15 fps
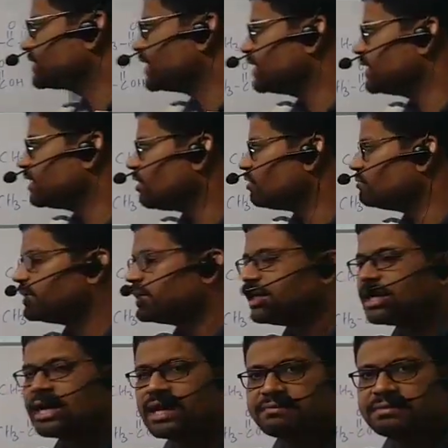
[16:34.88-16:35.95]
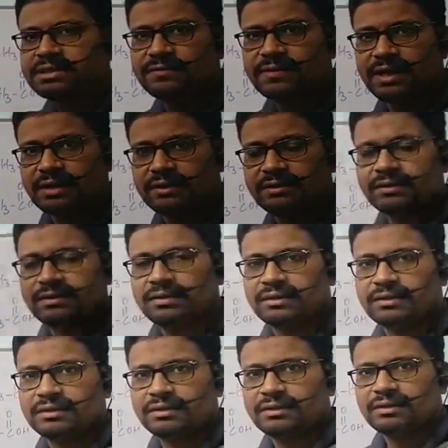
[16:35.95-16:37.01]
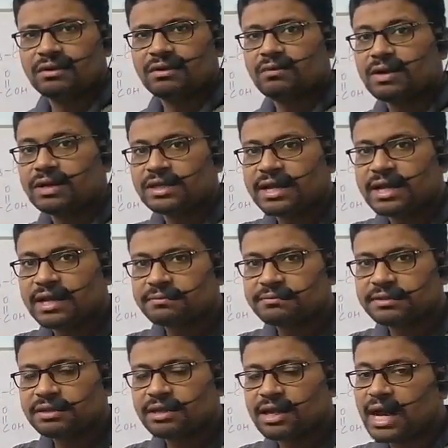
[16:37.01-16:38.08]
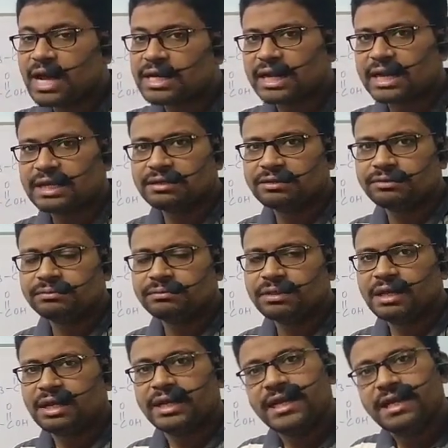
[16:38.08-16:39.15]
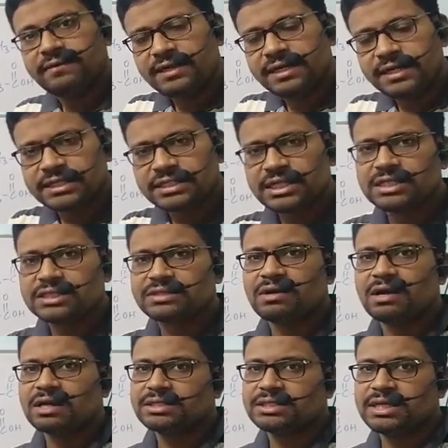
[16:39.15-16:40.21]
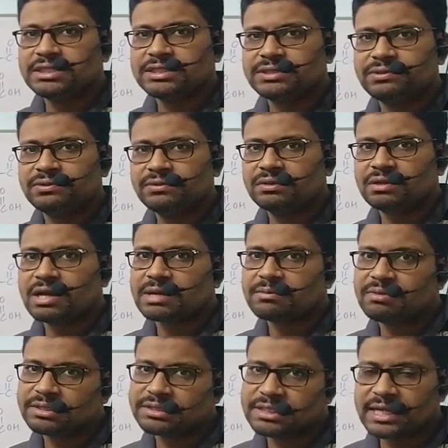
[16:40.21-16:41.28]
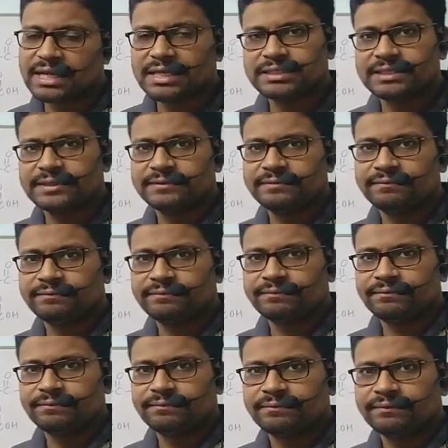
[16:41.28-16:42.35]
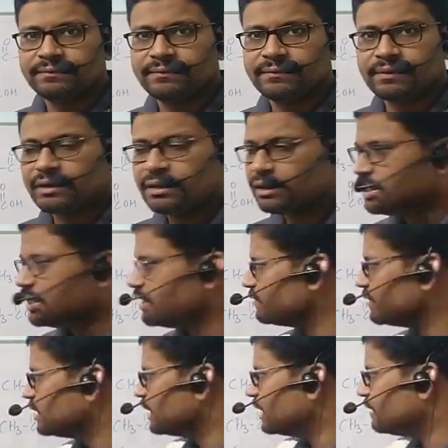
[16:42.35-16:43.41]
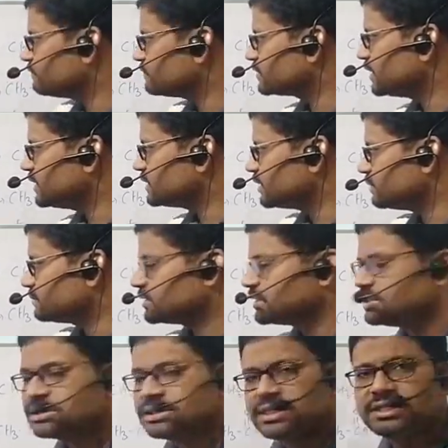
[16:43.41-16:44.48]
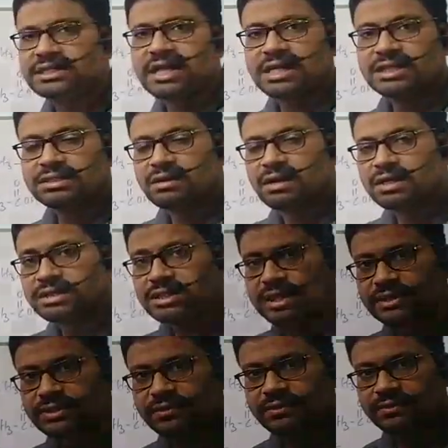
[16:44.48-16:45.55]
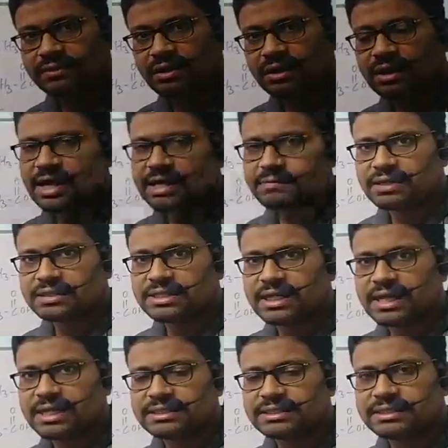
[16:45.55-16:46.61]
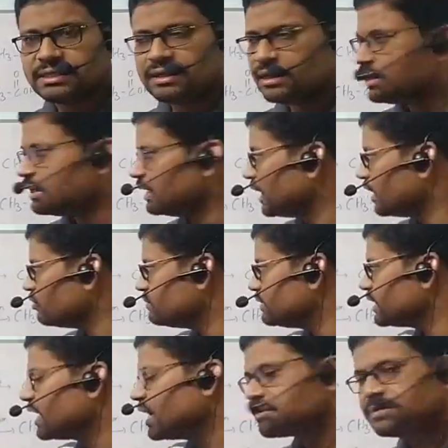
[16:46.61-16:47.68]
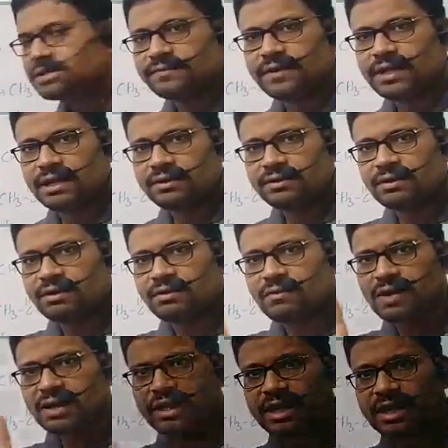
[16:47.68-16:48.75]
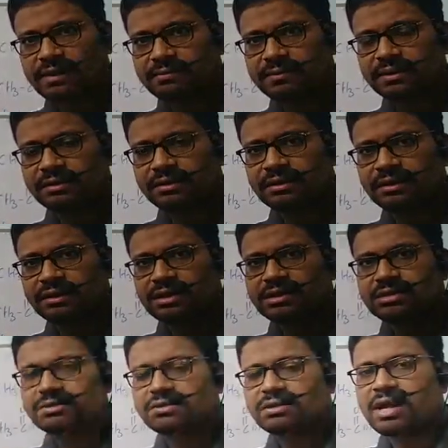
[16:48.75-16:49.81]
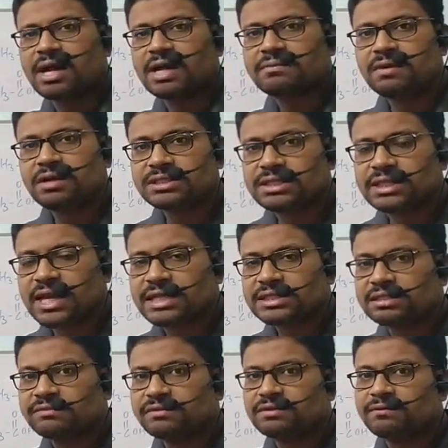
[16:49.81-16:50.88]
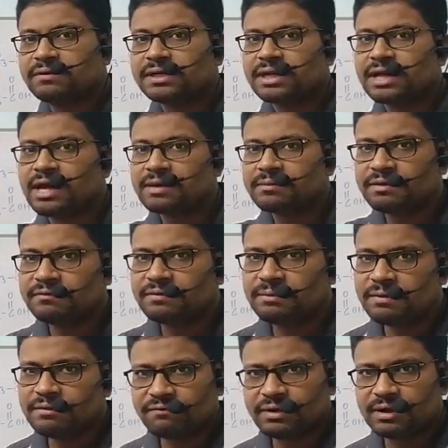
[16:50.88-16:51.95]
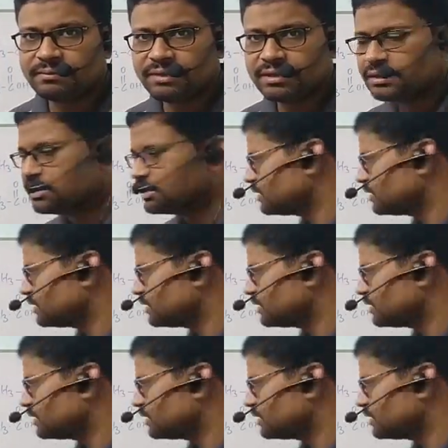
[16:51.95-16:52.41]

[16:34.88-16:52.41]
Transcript: side, how many carbons we have? 1 carbon alkyl group. Even it is also oxidized to carboxylic acid. Even left side substance is also oxidized to carboxylic acid. How many carbons we have? 1 carbon. So carboxylic acid with 1 carbon will be formed.